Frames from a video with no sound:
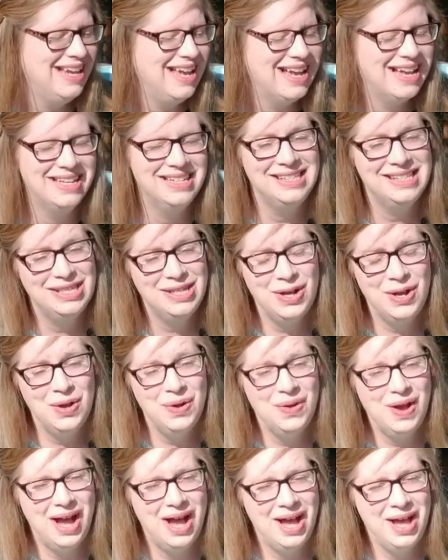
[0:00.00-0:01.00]
Yeah,
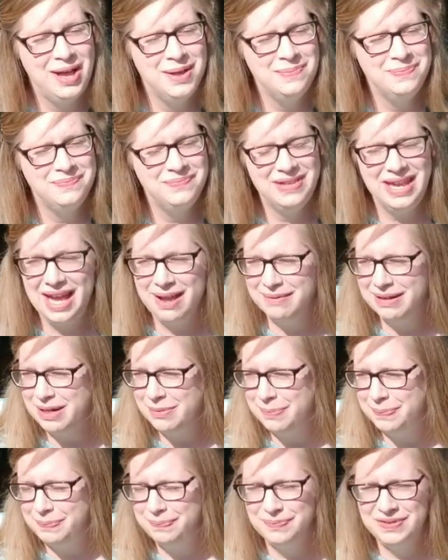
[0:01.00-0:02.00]
so yeah, I'm
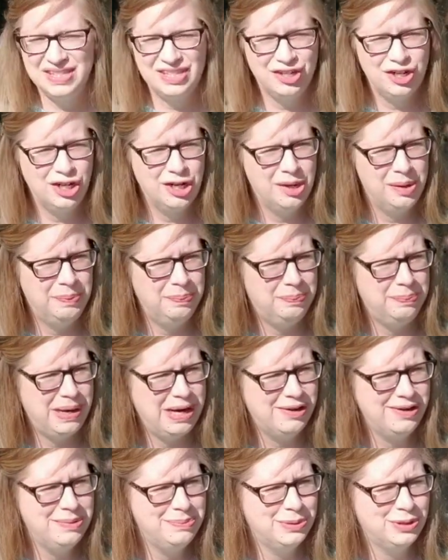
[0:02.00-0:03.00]
gonna start a
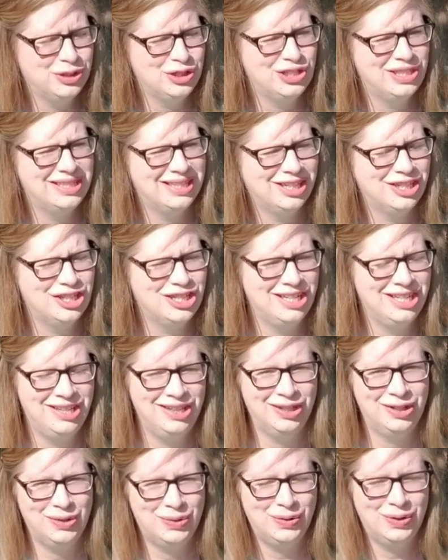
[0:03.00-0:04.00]
berry bush section
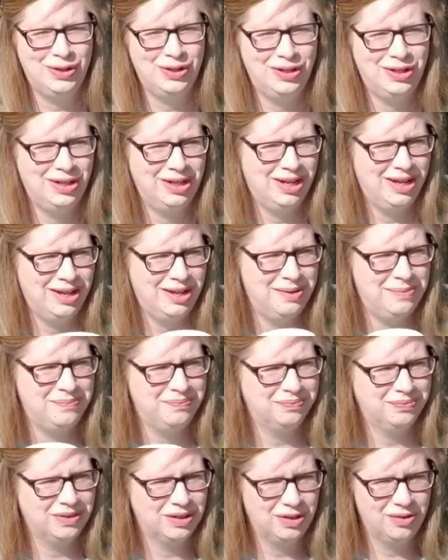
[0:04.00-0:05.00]
in the corner
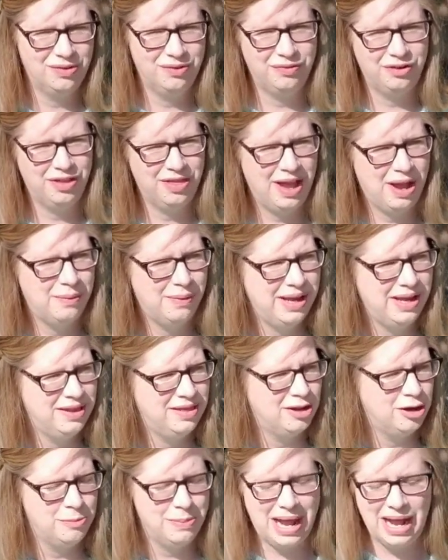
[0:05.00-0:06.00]
over that way
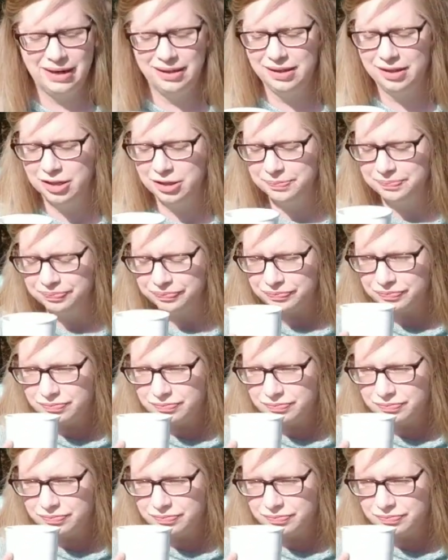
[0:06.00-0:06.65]
in our backyard.